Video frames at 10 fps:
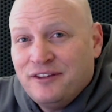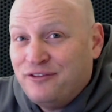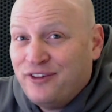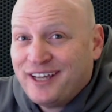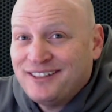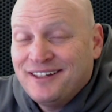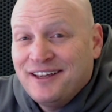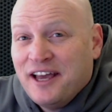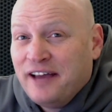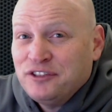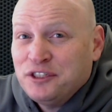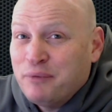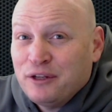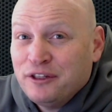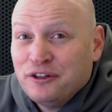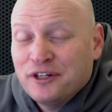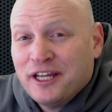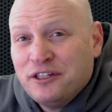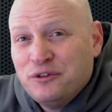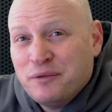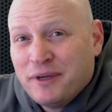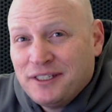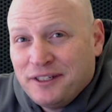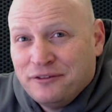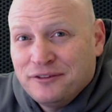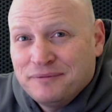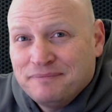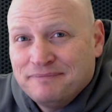In fact, I've just barely learned how to use it myself.